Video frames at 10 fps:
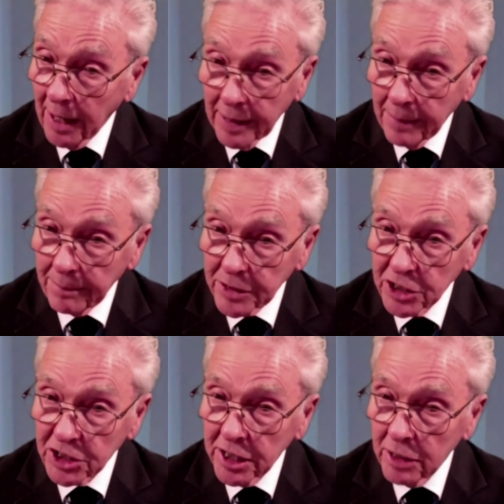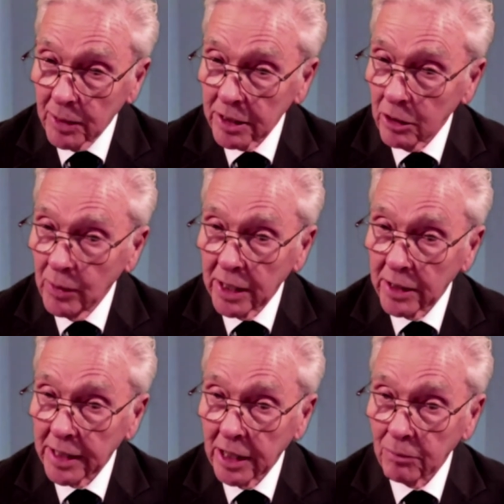by them to see whether we
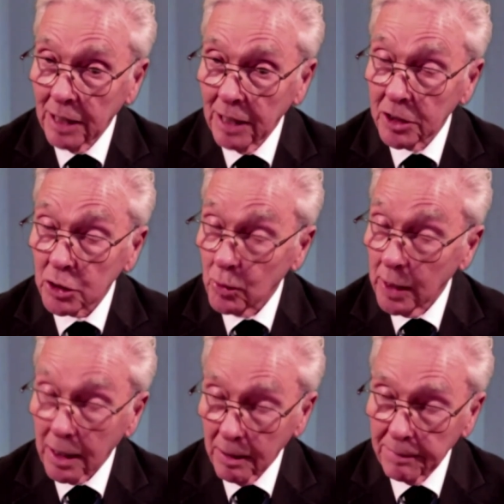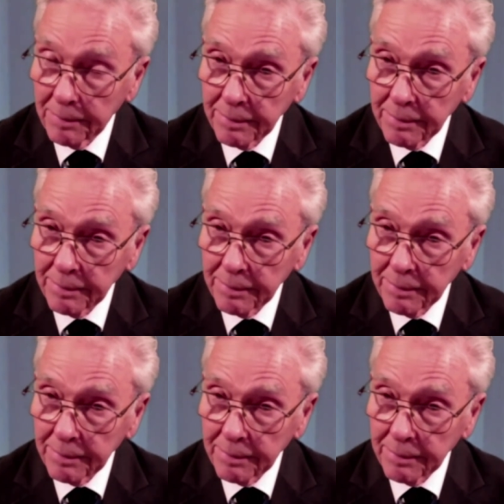could help them as well.